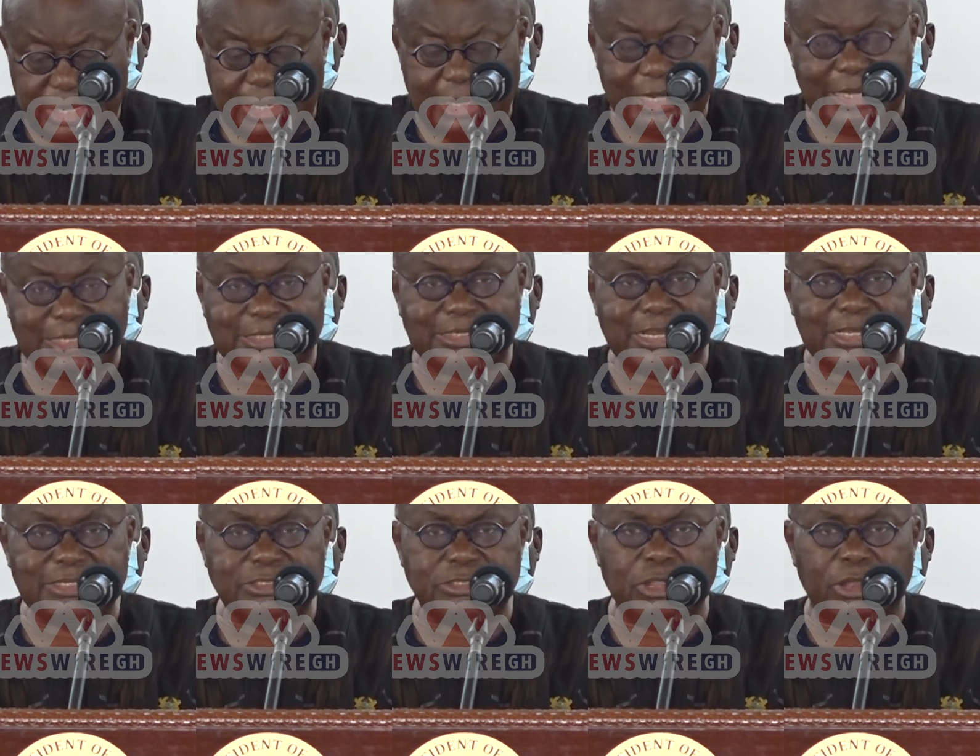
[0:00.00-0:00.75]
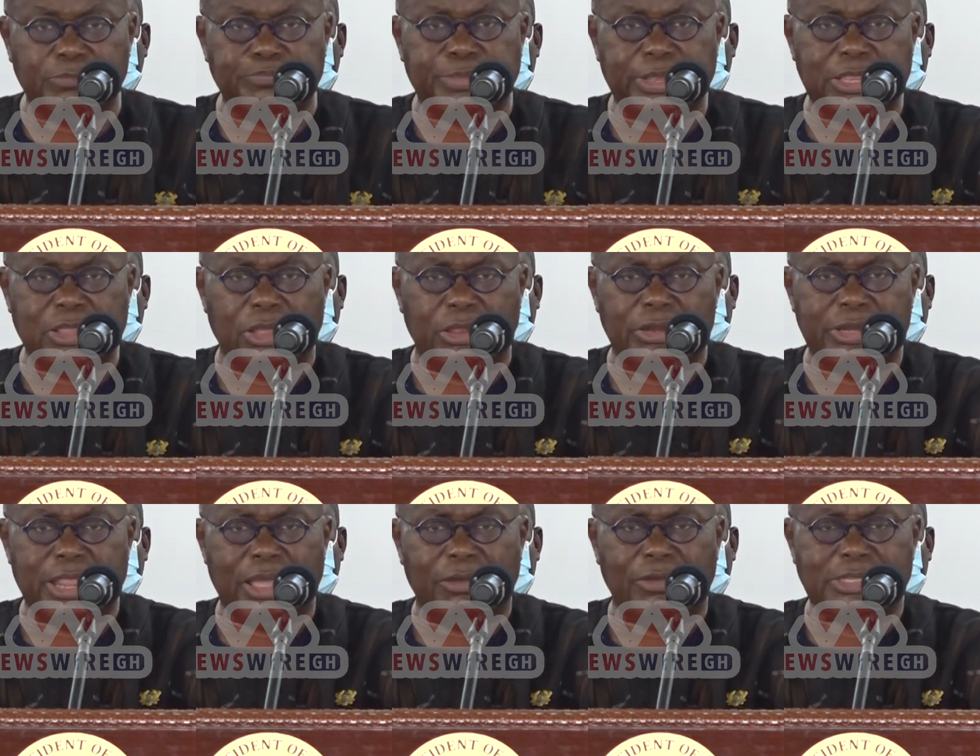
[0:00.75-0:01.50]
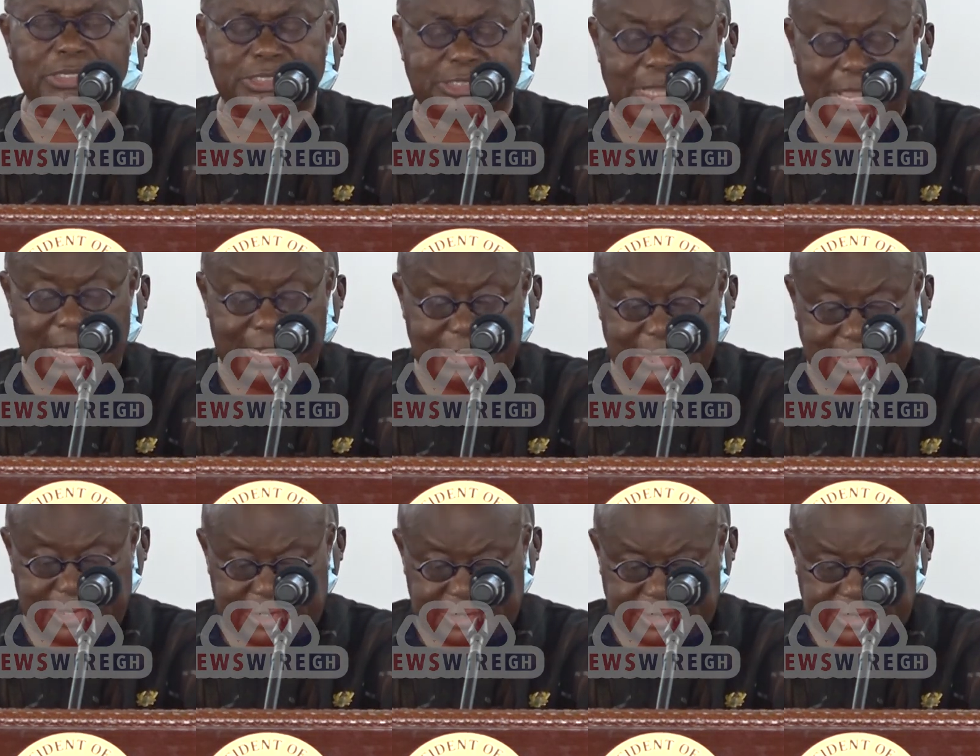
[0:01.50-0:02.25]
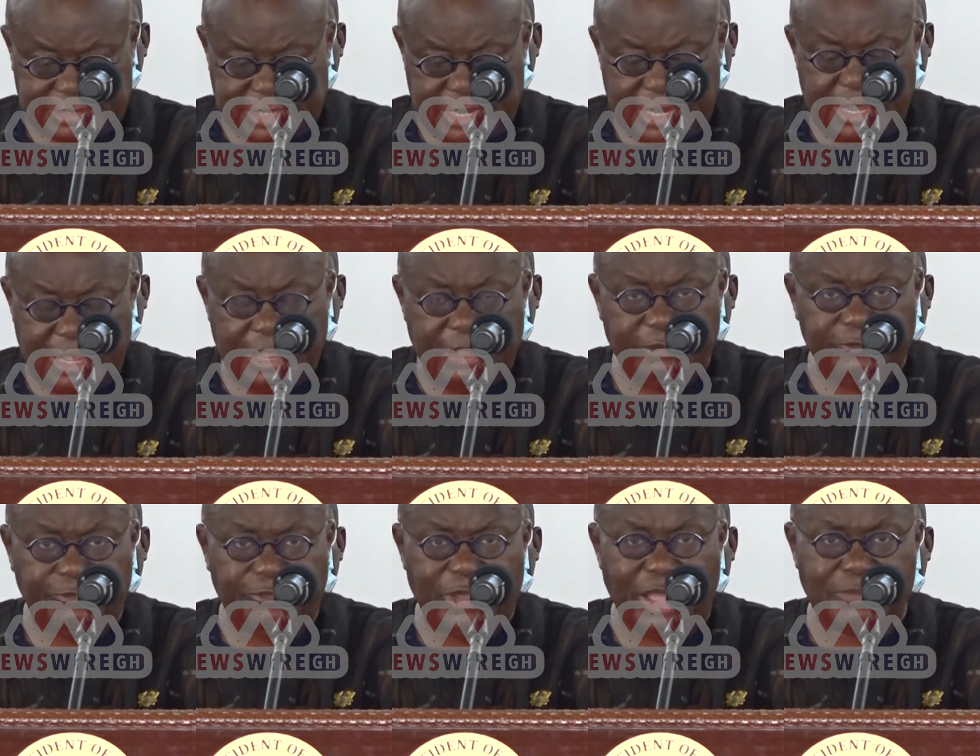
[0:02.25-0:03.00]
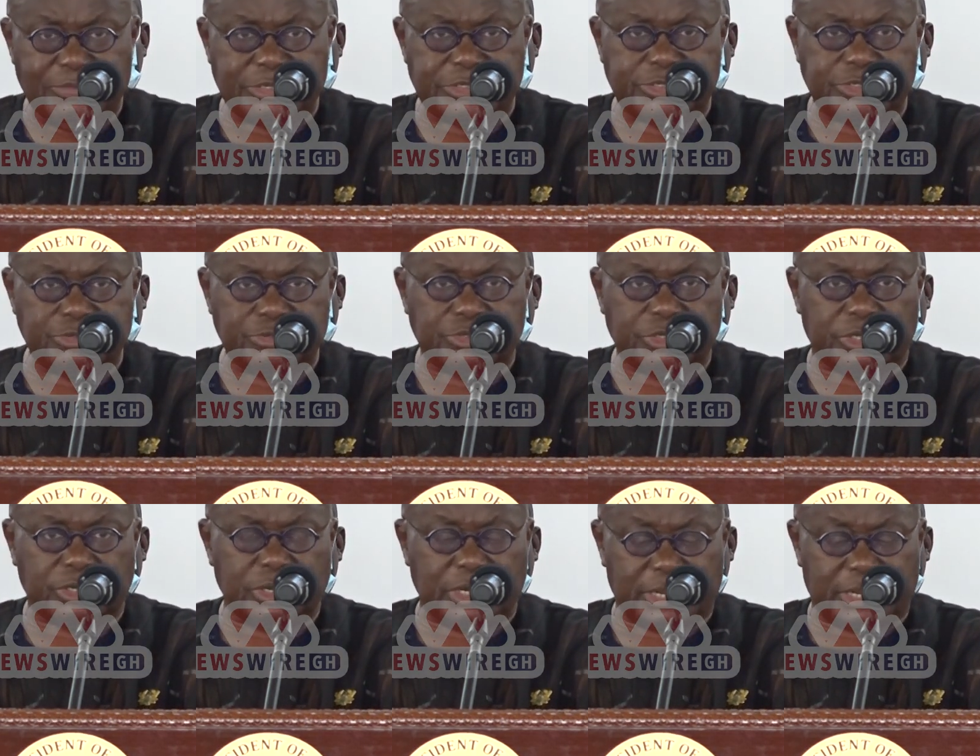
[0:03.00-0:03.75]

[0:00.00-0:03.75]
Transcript: It is not beyond our scientists and pharmaceutical